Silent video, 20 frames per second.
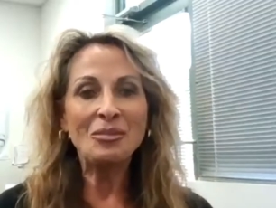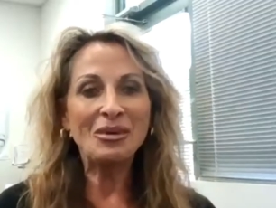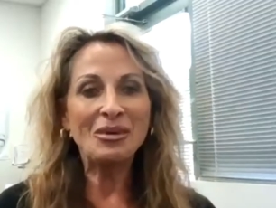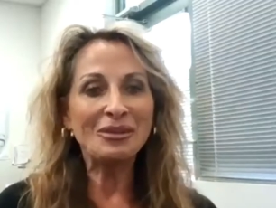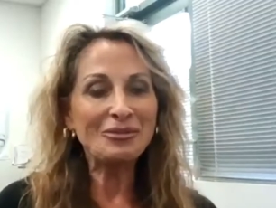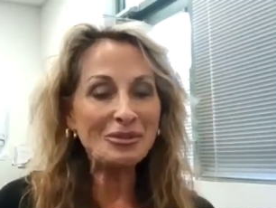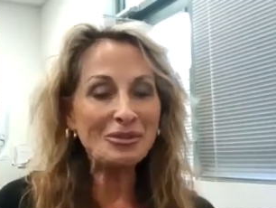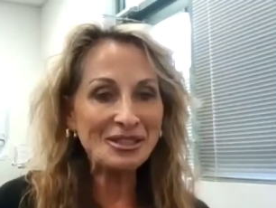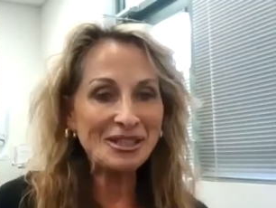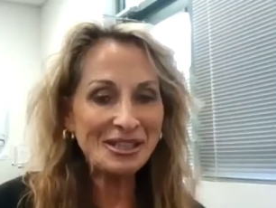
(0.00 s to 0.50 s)

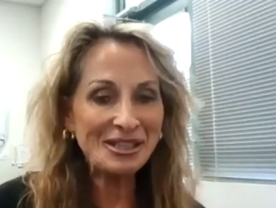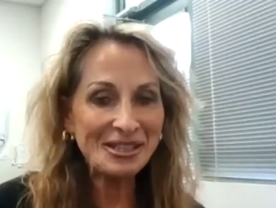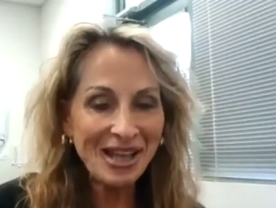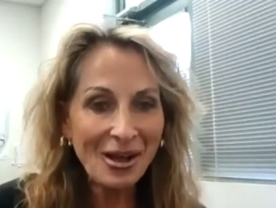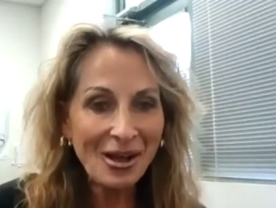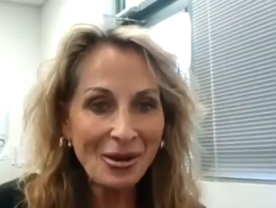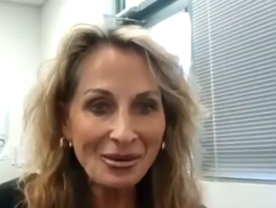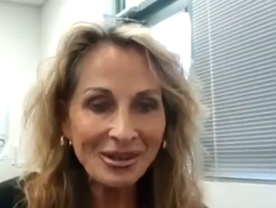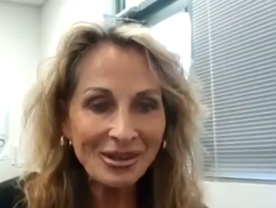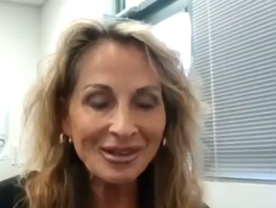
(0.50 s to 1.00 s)
But for 6
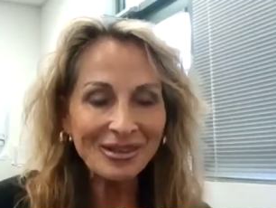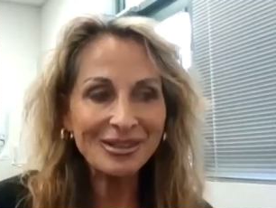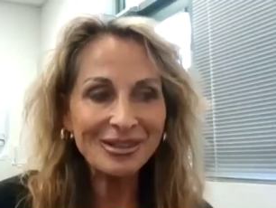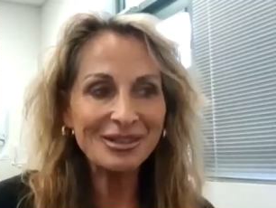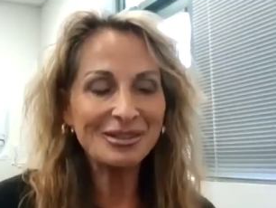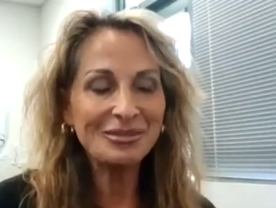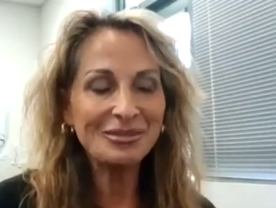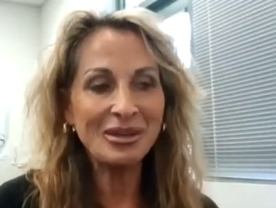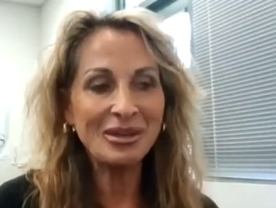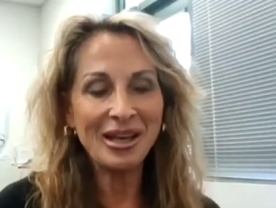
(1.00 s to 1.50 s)

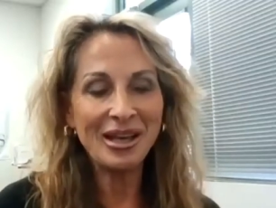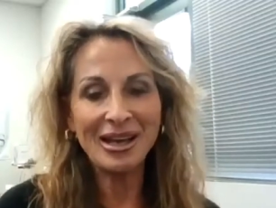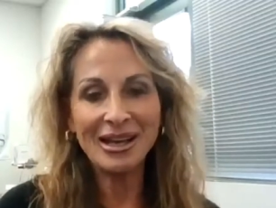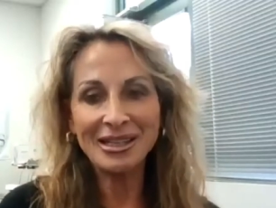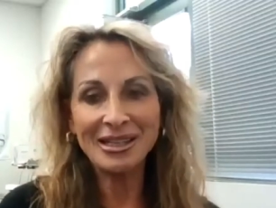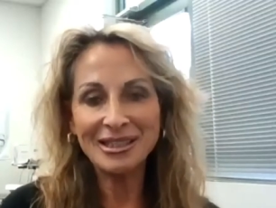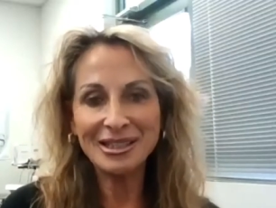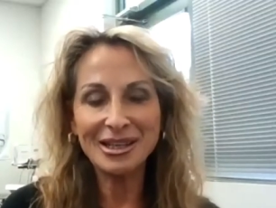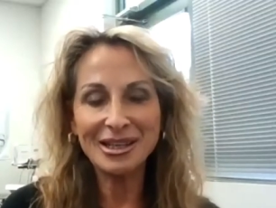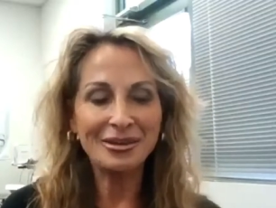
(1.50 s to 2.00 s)
hours, we
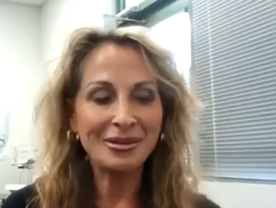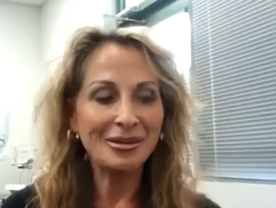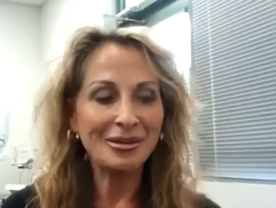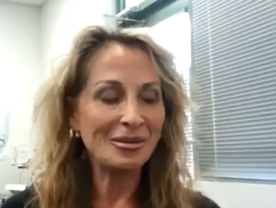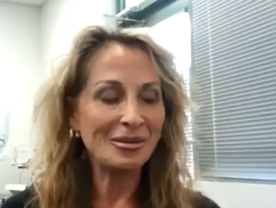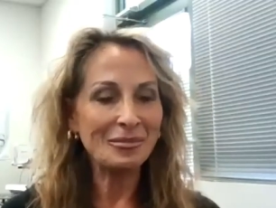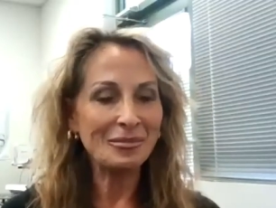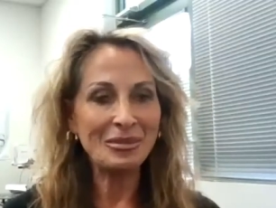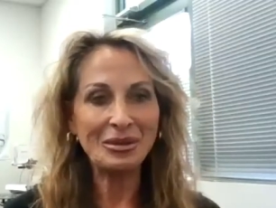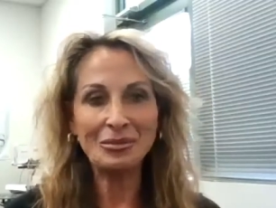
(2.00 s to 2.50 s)
ask
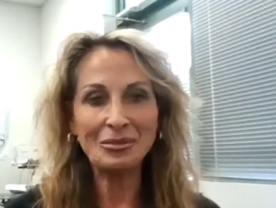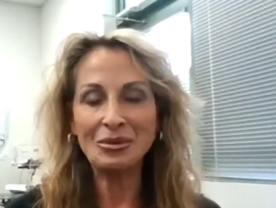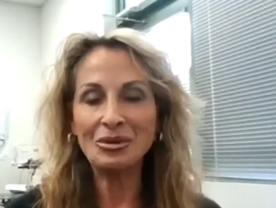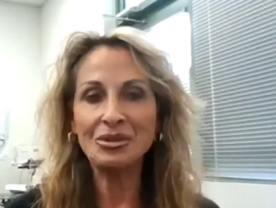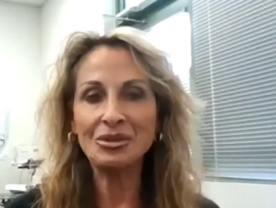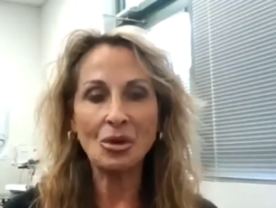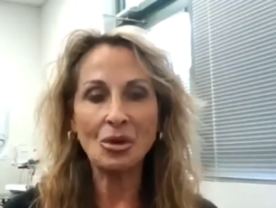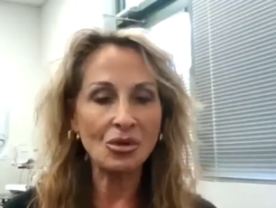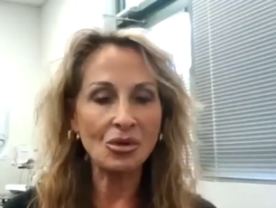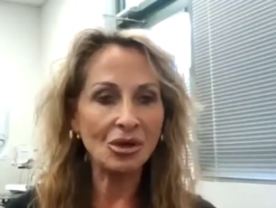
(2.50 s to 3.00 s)
people,
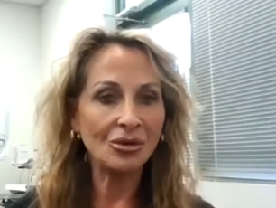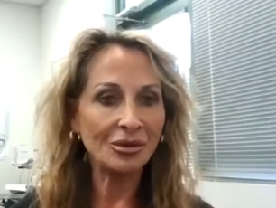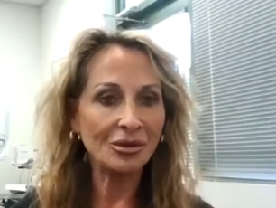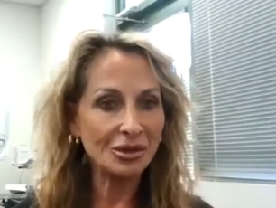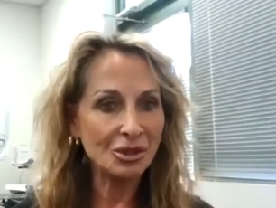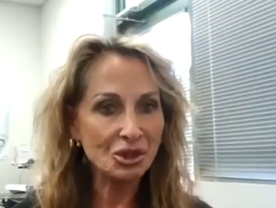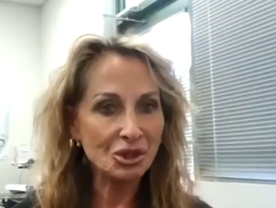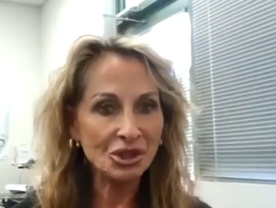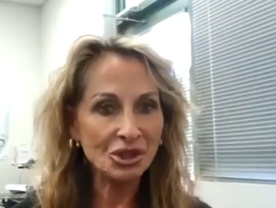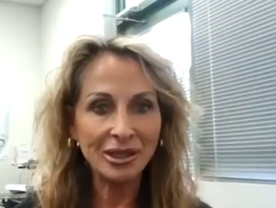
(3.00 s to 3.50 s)
don't go to
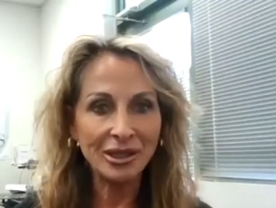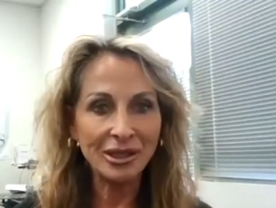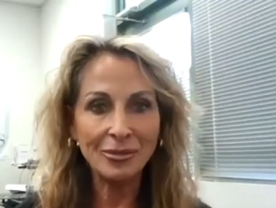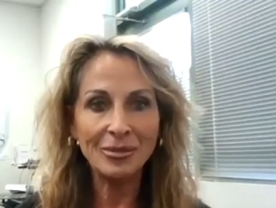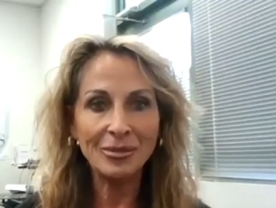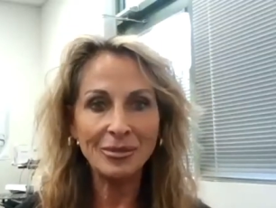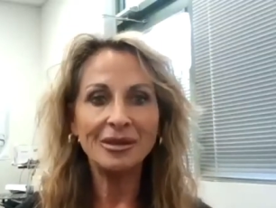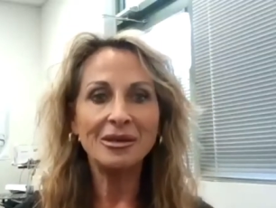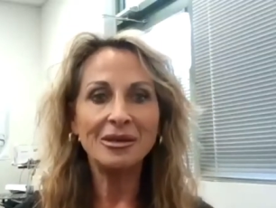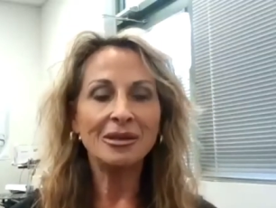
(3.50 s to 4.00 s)
the
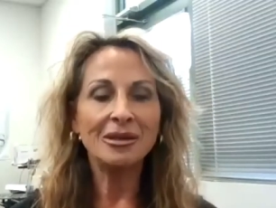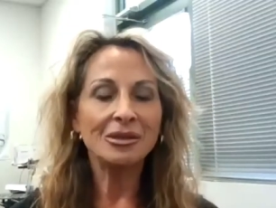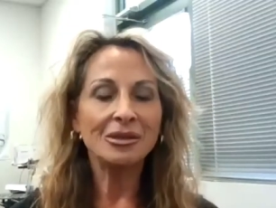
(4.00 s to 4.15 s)
gym,